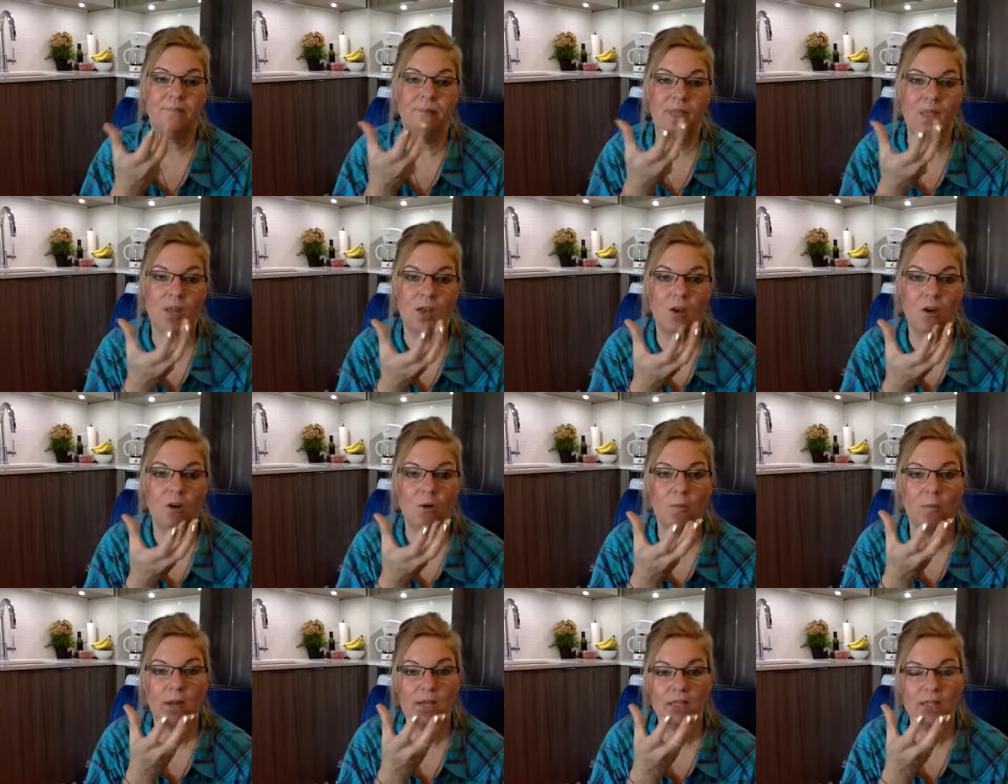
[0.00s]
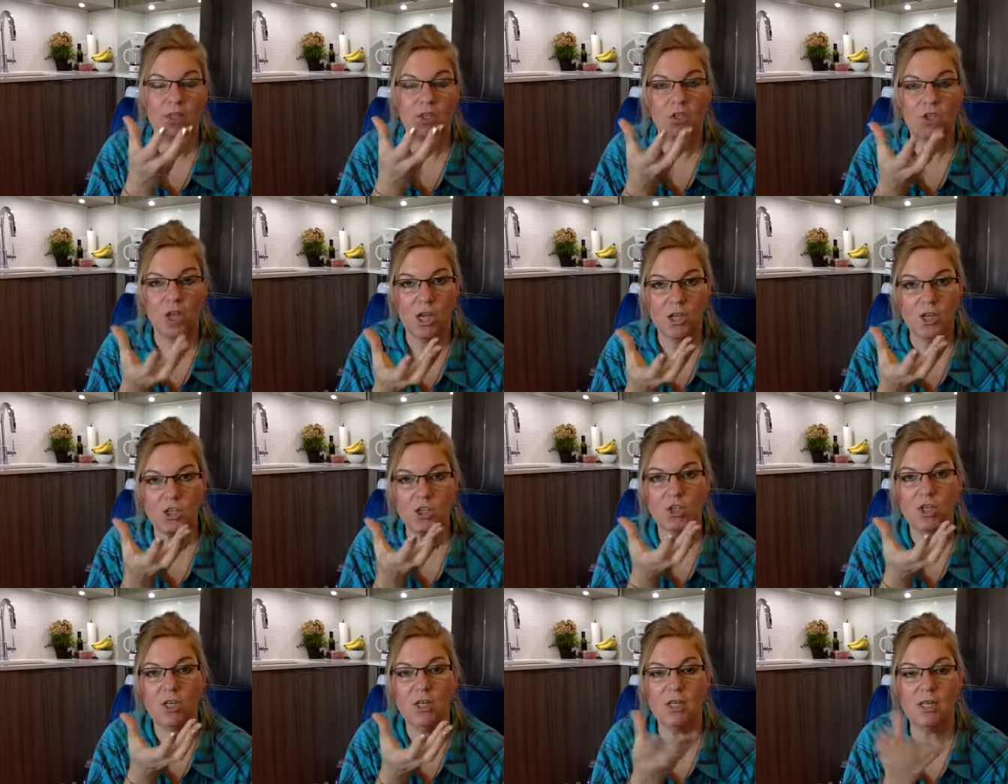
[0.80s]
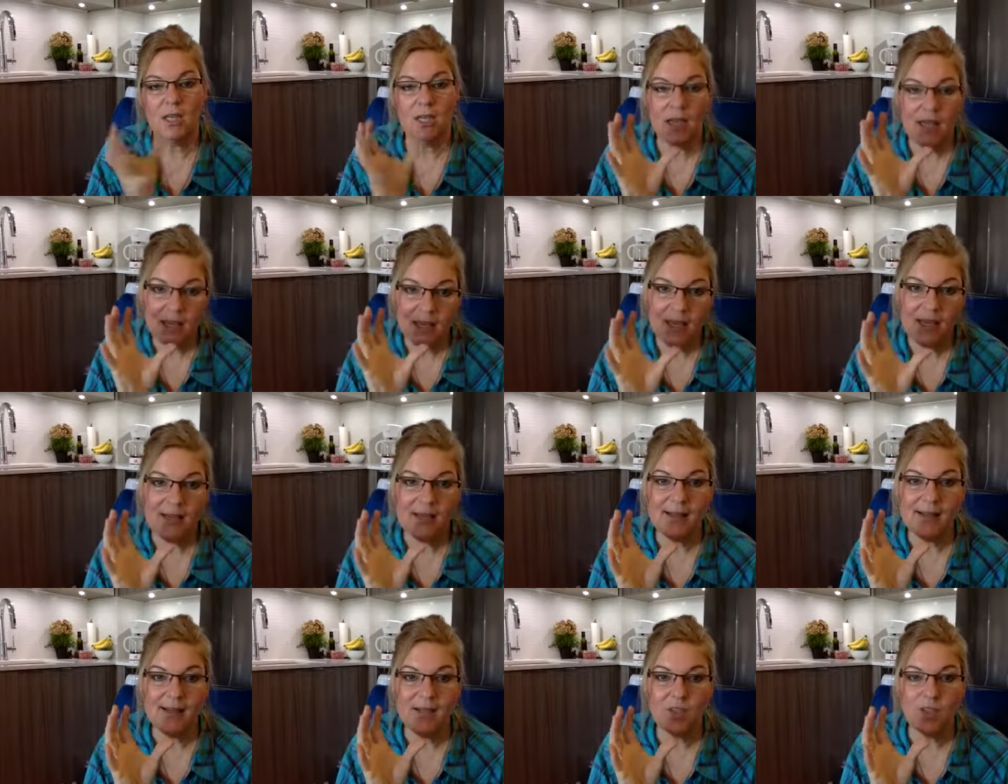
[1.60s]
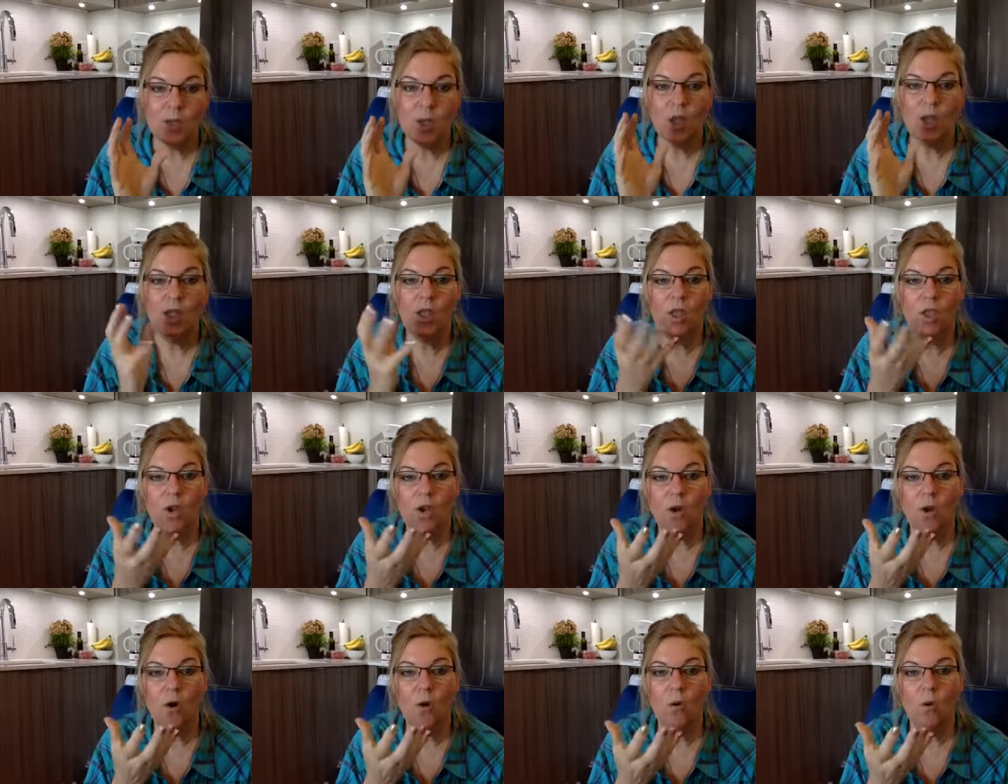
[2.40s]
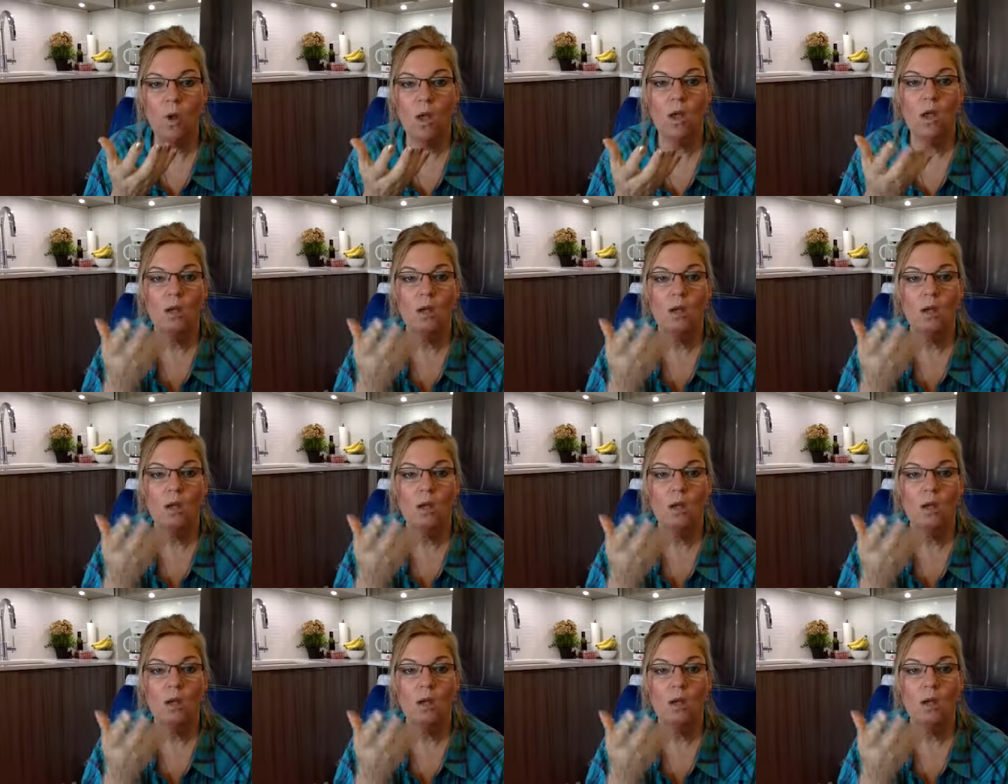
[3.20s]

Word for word: you know my suggestion is you know